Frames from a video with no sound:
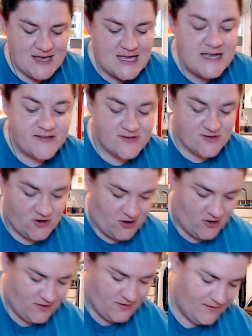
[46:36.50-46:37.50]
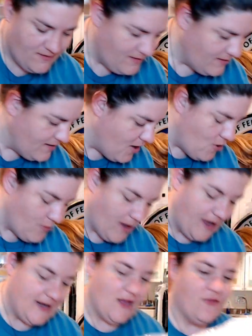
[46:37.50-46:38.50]
Easter.
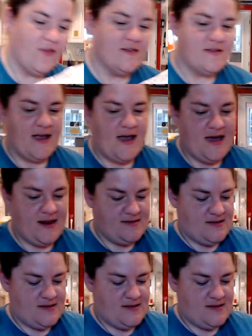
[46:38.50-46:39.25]
Okay, now this I gotta see.